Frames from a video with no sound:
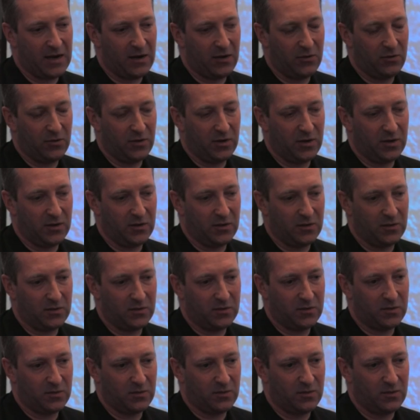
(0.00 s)
Not a
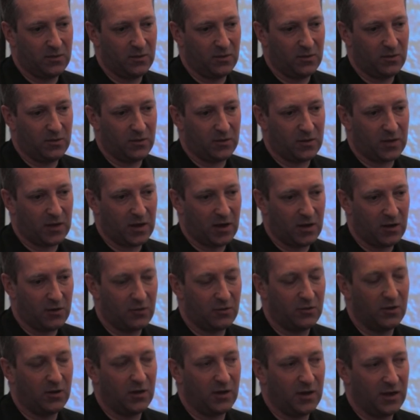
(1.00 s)
perfect one,
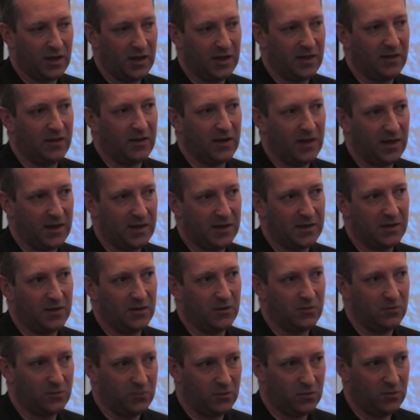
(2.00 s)
just a bridge that
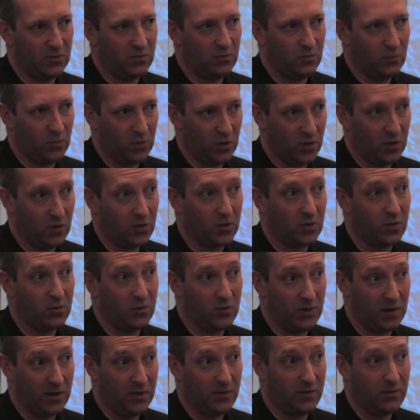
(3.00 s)
works.
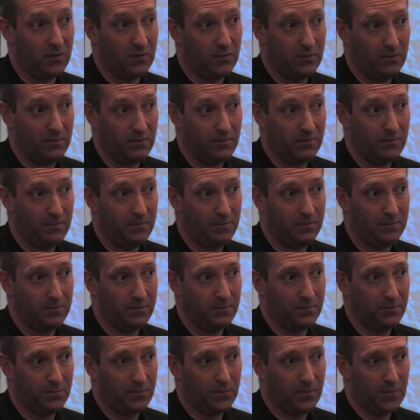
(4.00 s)
But more important,
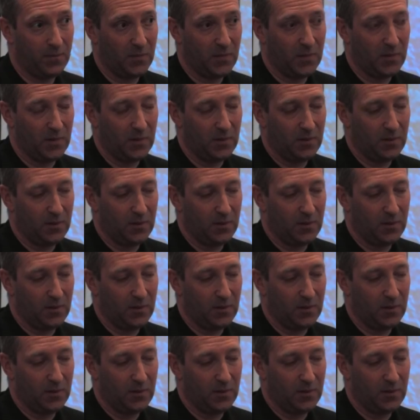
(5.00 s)
what use